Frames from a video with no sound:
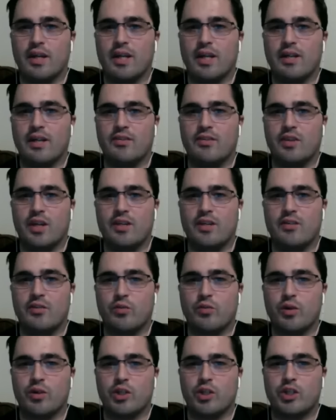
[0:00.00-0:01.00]
it's it's a
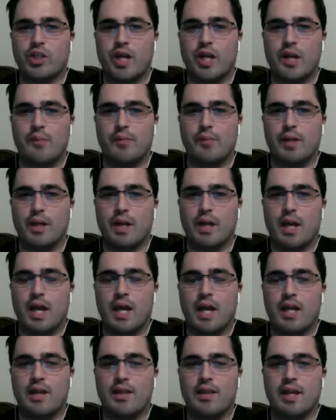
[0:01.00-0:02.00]
real That's shame.
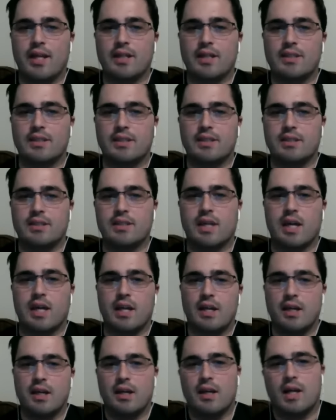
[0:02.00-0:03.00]
Terrible. And the thing is, is
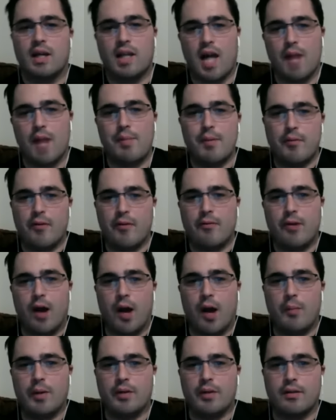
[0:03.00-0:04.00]
that a lot of people have
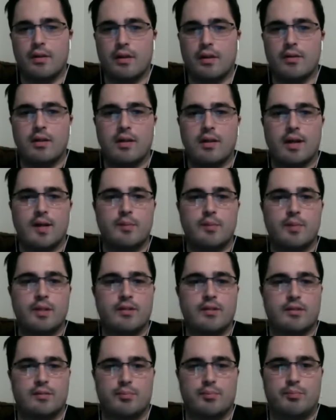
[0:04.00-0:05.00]
commented on the Lego
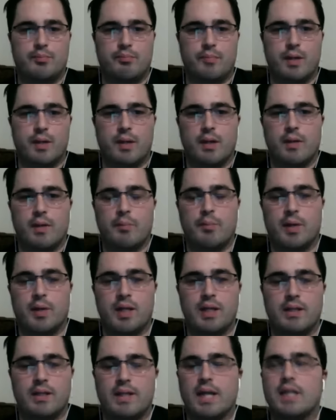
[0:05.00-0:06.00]
Beast.
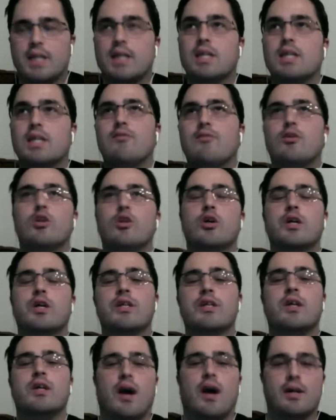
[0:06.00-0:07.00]
But technically, if you look
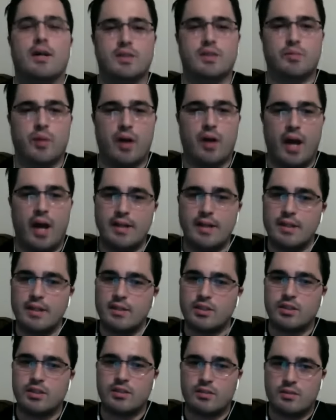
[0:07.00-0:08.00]
at the concept art, I think
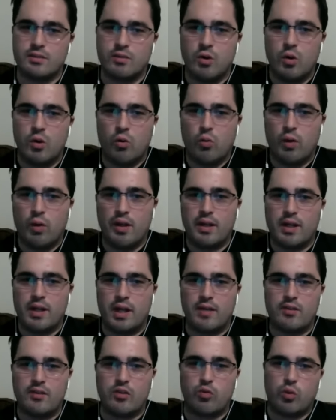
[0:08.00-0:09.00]
this is one of the
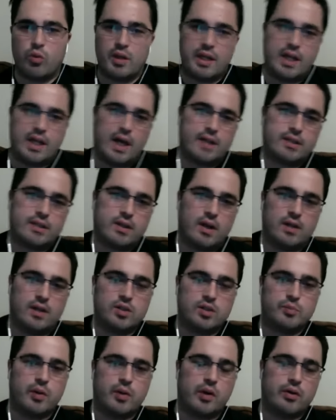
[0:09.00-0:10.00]
cases where they got the
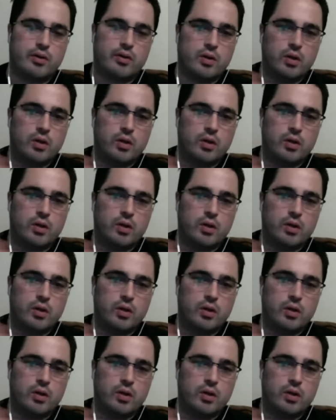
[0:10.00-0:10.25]
concept art